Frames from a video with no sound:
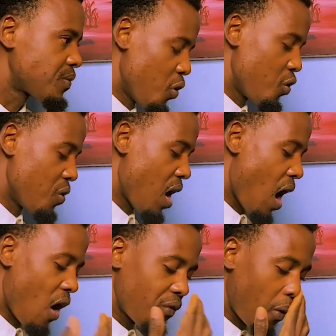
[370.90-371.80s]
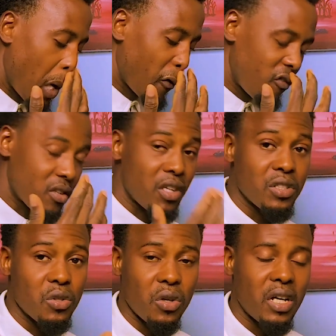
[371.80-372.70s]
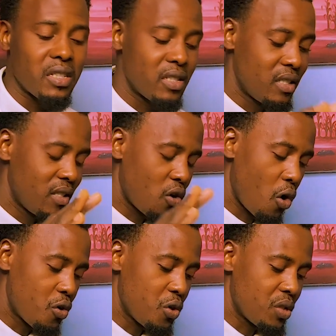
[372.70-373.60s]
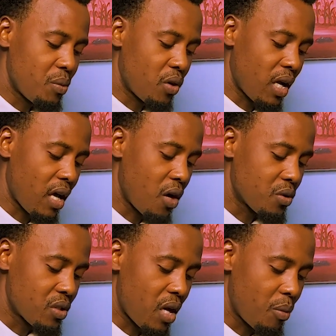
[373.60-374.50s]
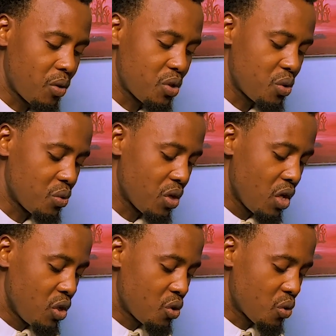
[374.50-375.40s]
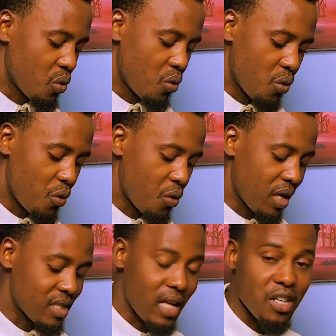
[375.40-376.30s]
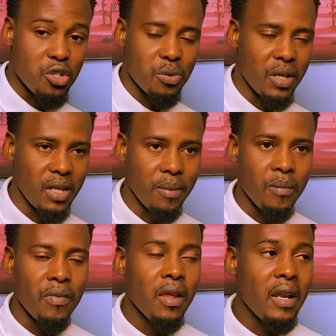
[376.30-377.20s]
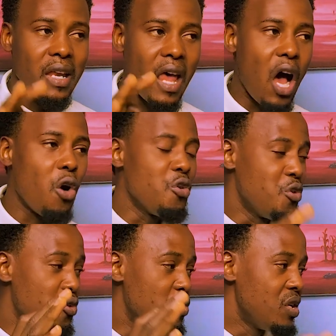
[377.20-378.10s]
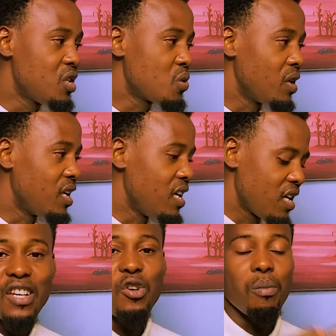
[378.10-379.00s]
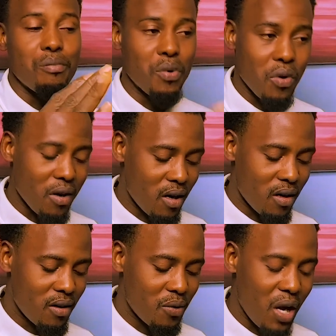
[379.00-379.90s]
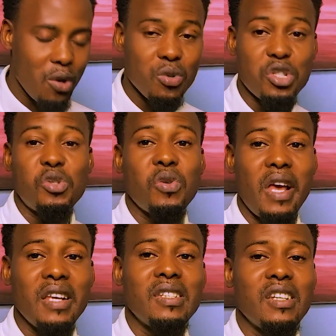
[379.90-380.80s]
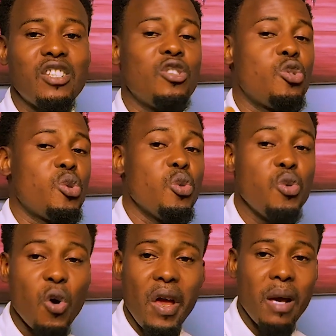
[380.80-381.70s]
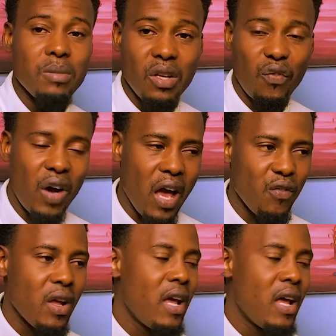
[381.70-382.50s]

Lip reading: or you now have $4,000 on your demo account. I'm understood. So you can start trading. Now you need to link your broker, right, which is your SNES, to your MT5,